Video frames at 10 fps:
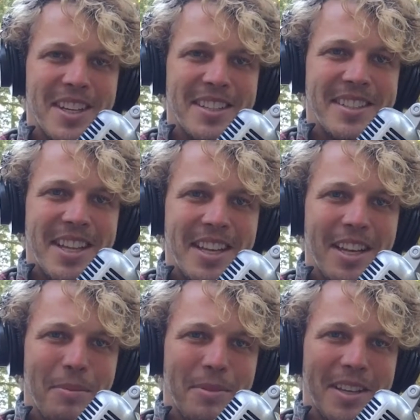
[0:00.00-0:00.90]
standing
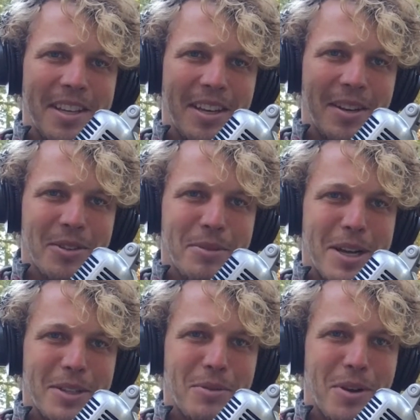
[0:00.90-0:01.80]
up, thinking I was
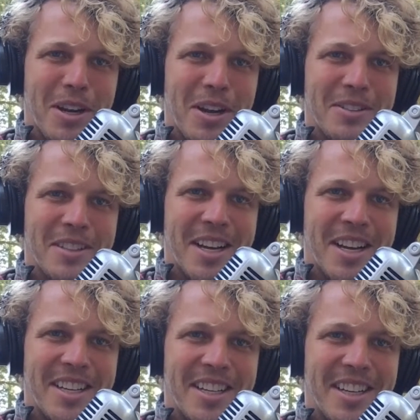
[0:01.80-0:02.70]
about to walk
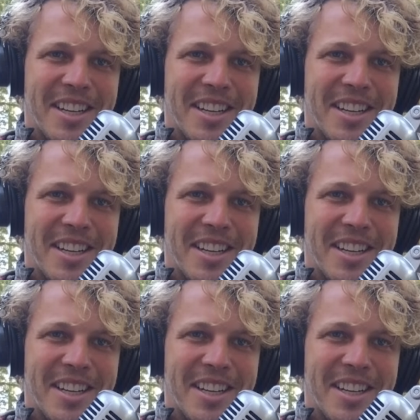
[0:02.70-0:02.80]
outside.